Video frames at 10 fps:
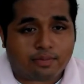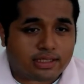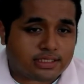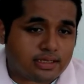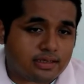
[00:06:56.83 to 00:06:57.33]
When
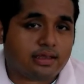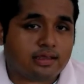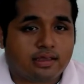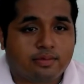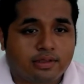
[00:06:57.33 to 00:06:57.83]
I mean
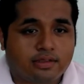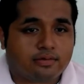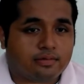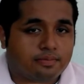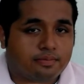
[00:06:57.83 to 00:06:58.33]
sticky icky, I
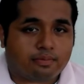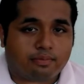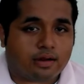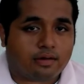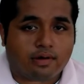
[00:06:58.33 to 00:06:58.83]
mean you
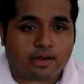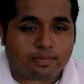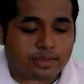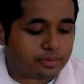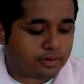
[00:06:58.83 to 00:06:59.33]

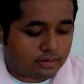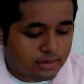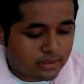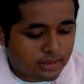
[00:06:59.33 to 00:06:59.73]
marijuana people.